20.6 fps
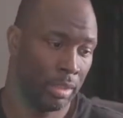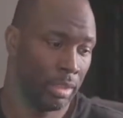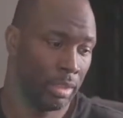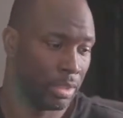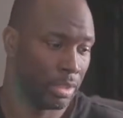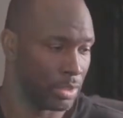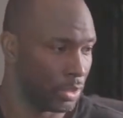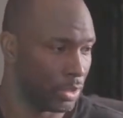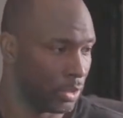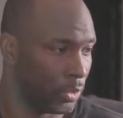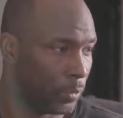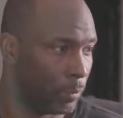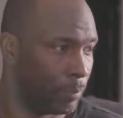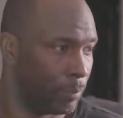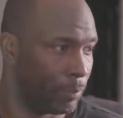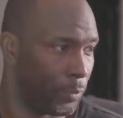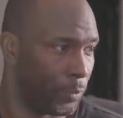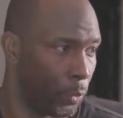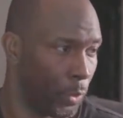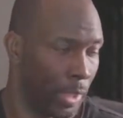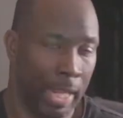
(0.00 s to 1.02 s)
So
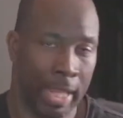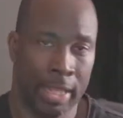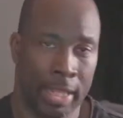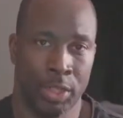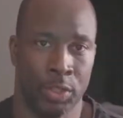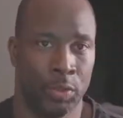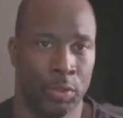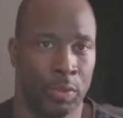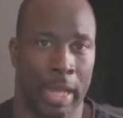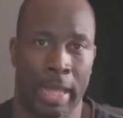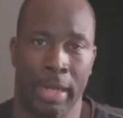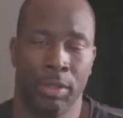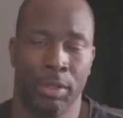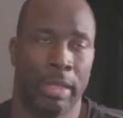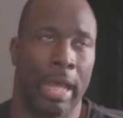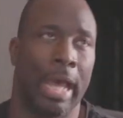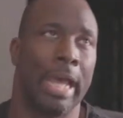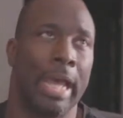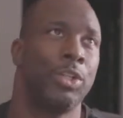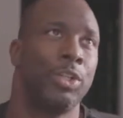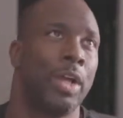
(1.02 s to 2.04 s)
what I do, I don't
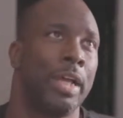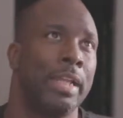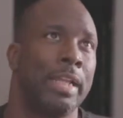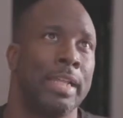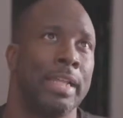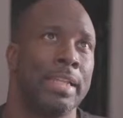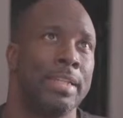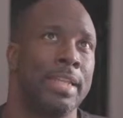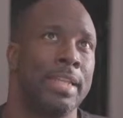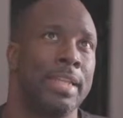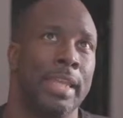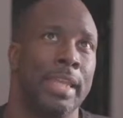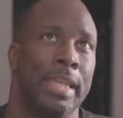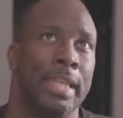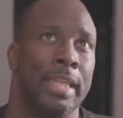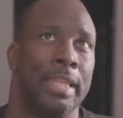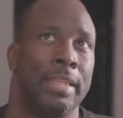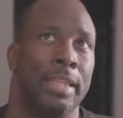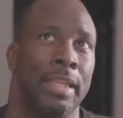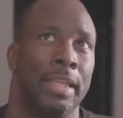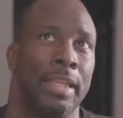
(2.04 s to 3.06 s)
I try not to take
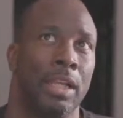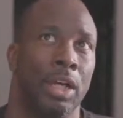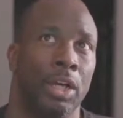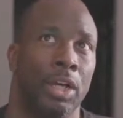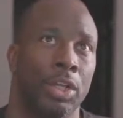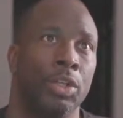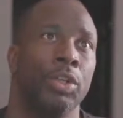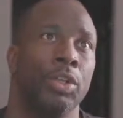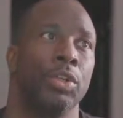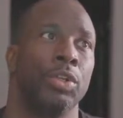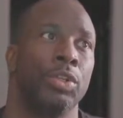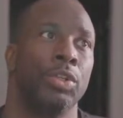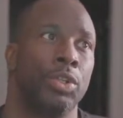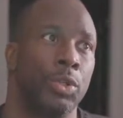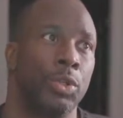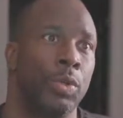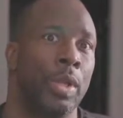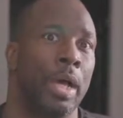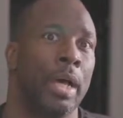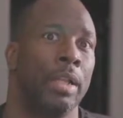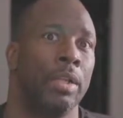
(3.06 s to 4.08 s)
anything under two
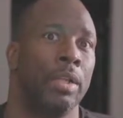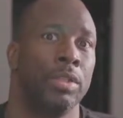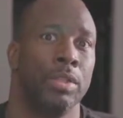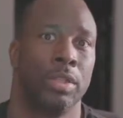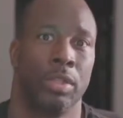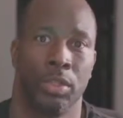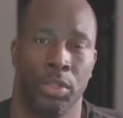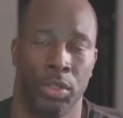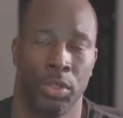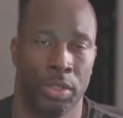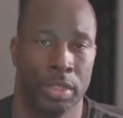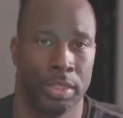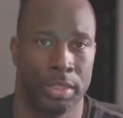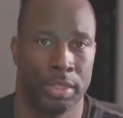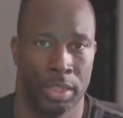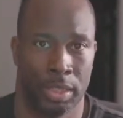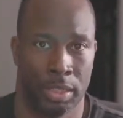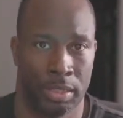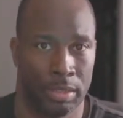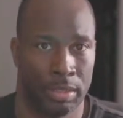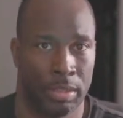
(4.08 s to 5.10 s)
dollars and thirty
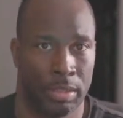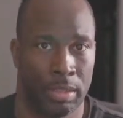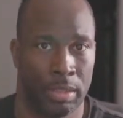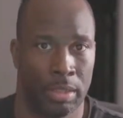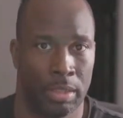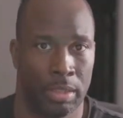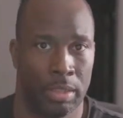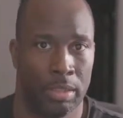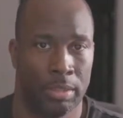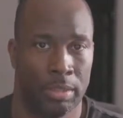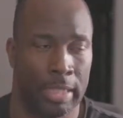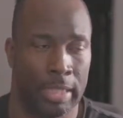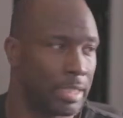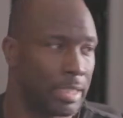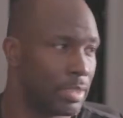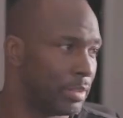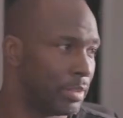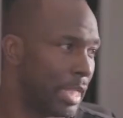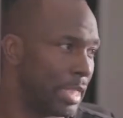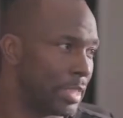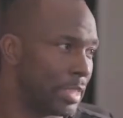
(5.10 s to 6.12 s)
cent. That's
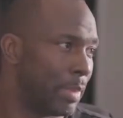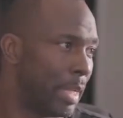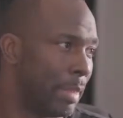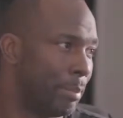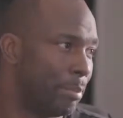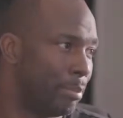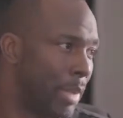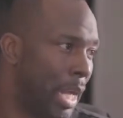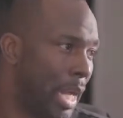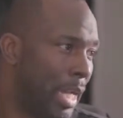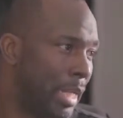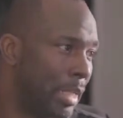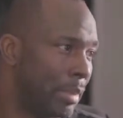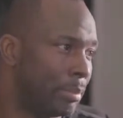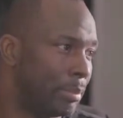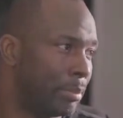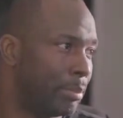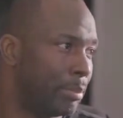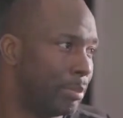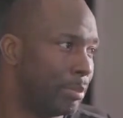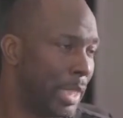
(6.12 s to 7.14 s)
that's my
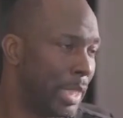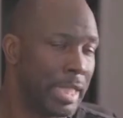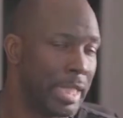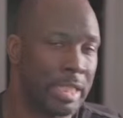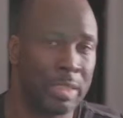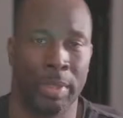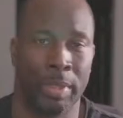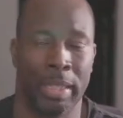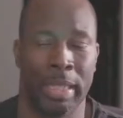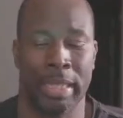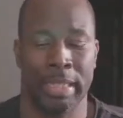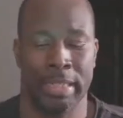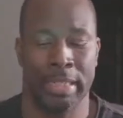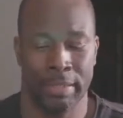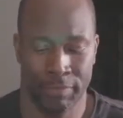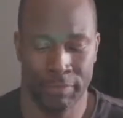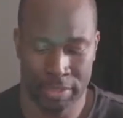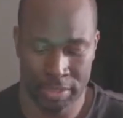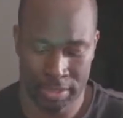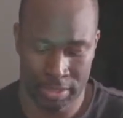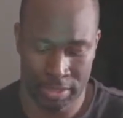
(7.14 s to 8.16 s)
bottom basement. And
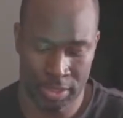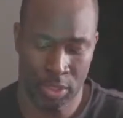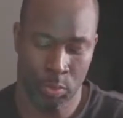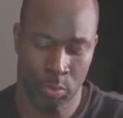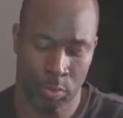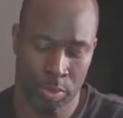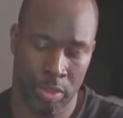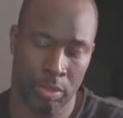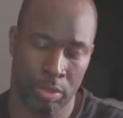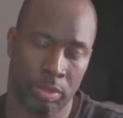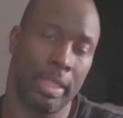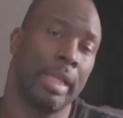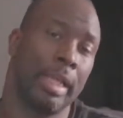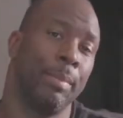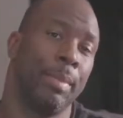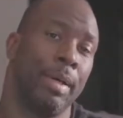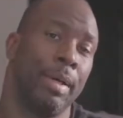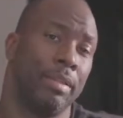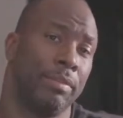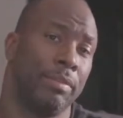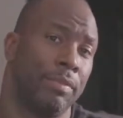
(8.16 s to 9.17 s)
even still, when you think
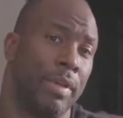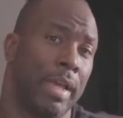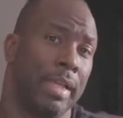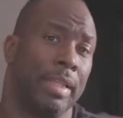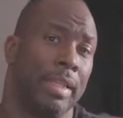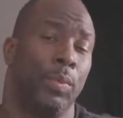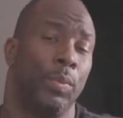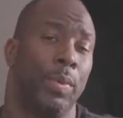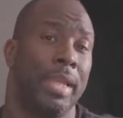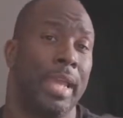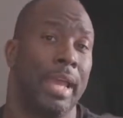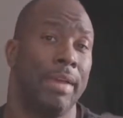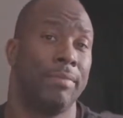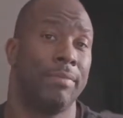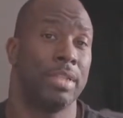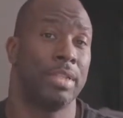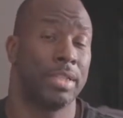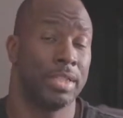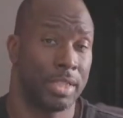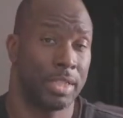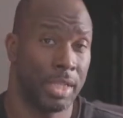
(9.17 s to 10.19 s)
about the fact that we have to
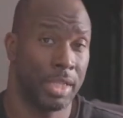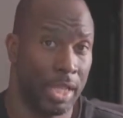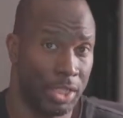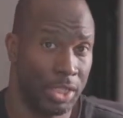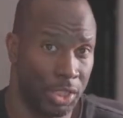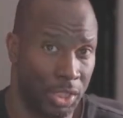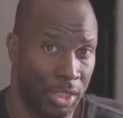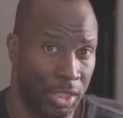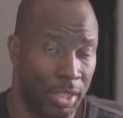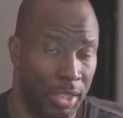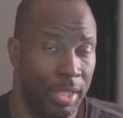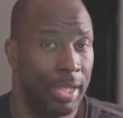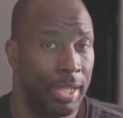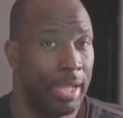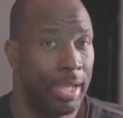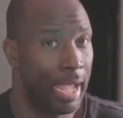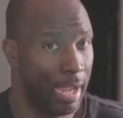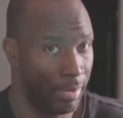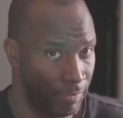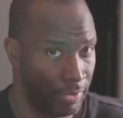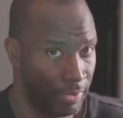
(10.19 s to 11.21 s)
touch
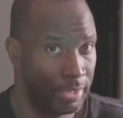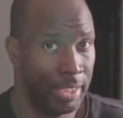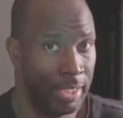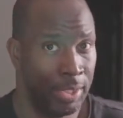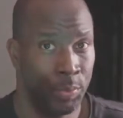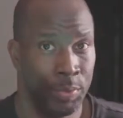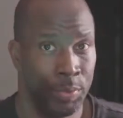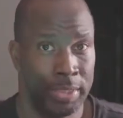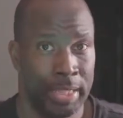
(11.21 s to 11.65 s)
everything with